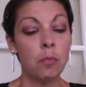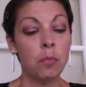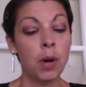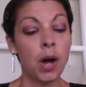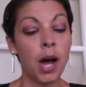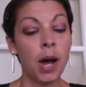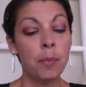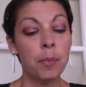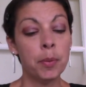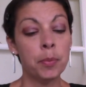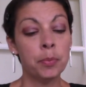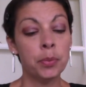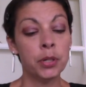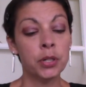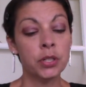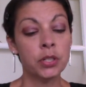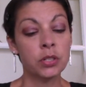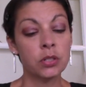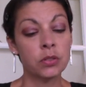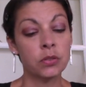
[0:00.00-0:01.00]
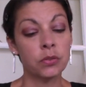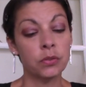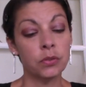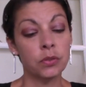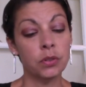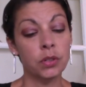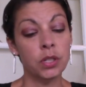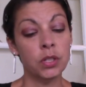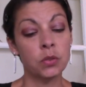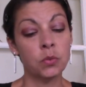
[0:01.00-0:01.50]
Papa pushed
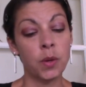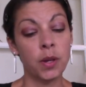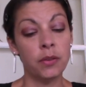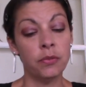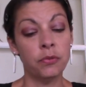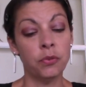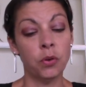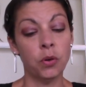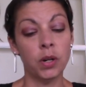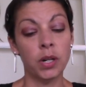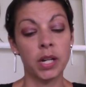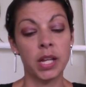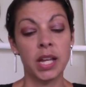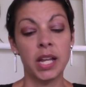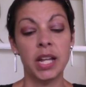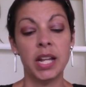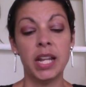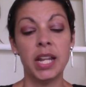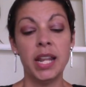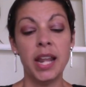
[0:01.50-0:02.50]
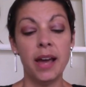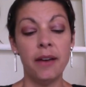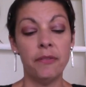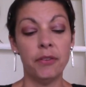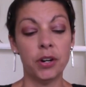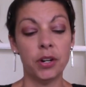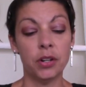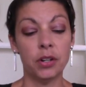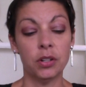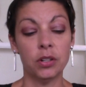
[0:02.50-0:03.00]
his way forward.
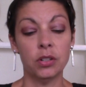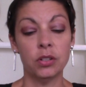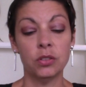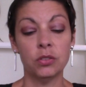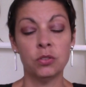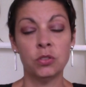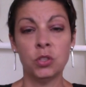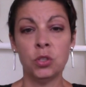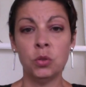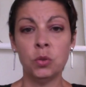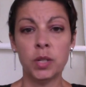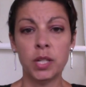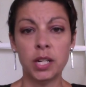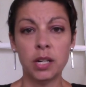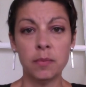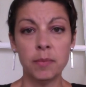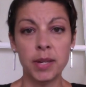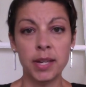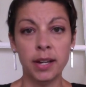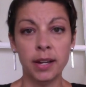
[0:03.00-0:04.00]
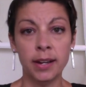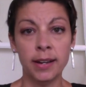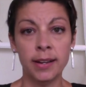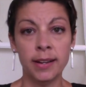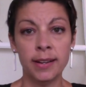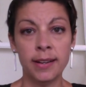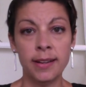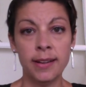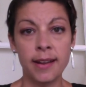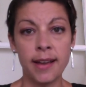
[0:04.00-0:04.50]
Never! Do you hear me?
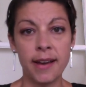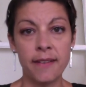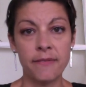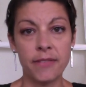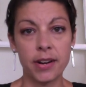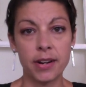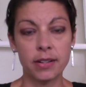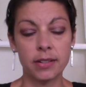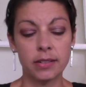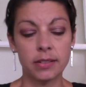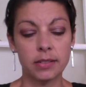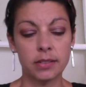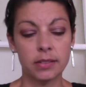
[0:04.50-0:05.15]
Never!